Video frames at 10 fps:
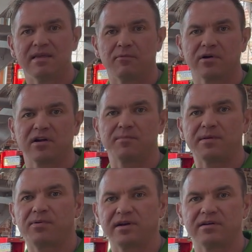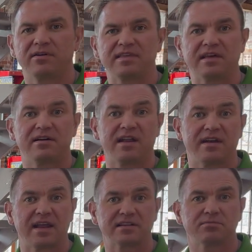We're going to be putting it on the internet
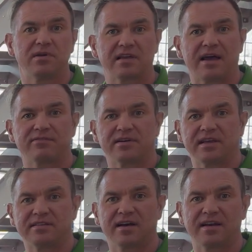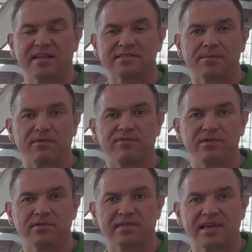next week after he tidies up a
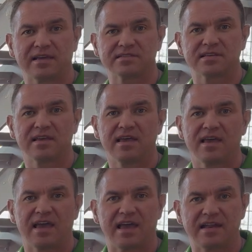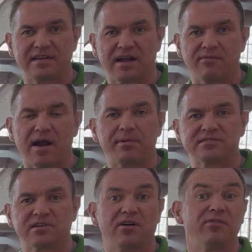few things. And
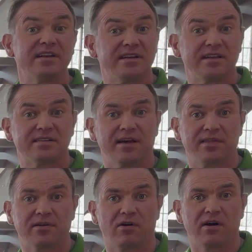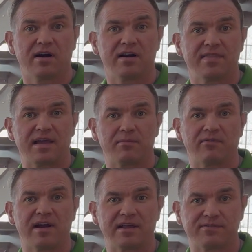Robert's going to re-detail the car, and then we're
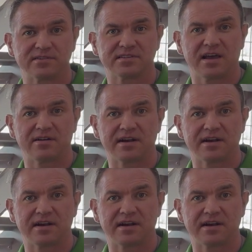ready for sale